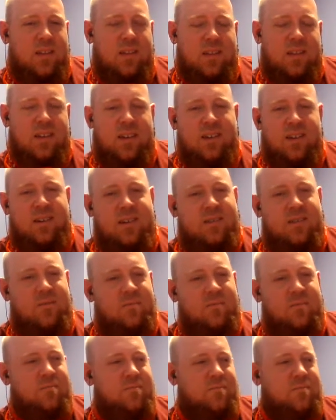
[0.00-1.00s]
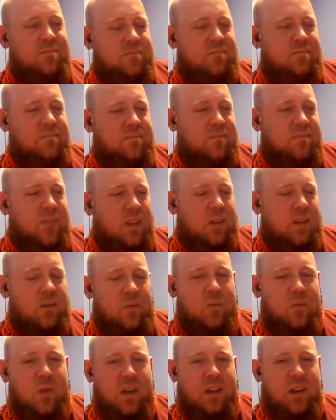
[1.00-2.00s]
um,
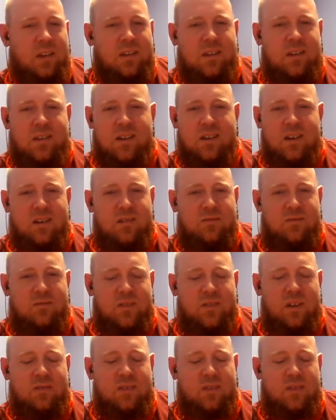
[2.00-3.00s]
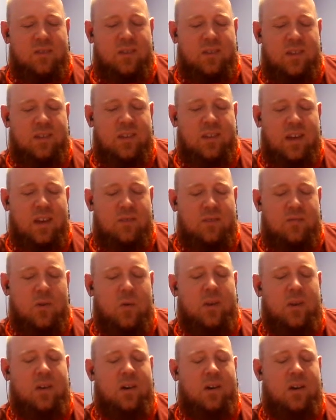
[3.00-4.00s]
wing of everything they have
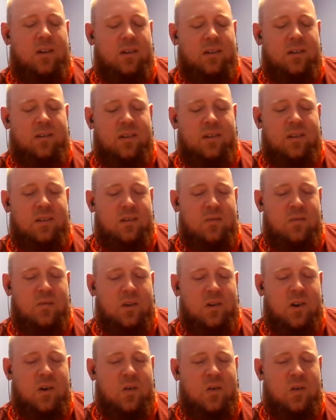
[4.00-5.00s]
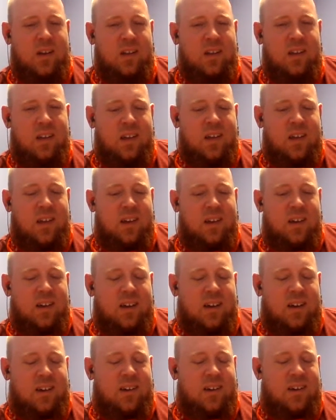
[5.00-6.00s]
going on in Krakoa.
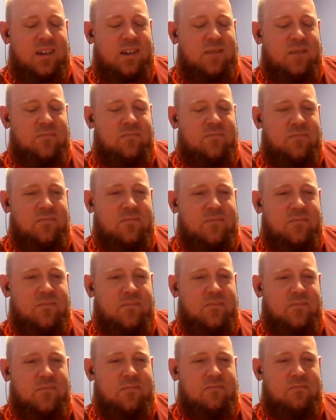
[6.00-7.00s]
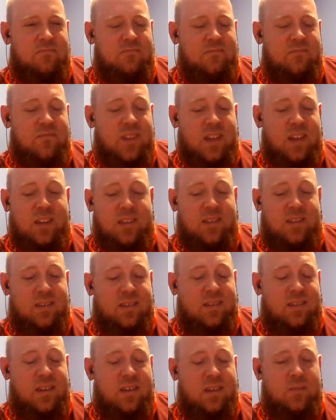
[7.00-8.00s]
Um,
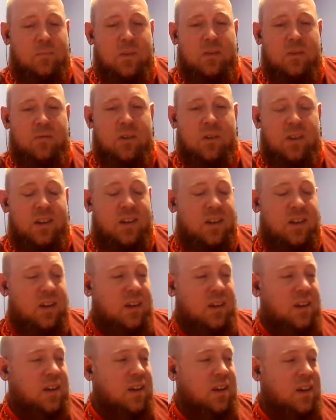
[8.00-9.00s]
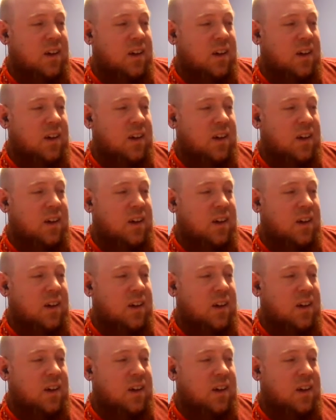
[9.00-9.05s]
it's been really good,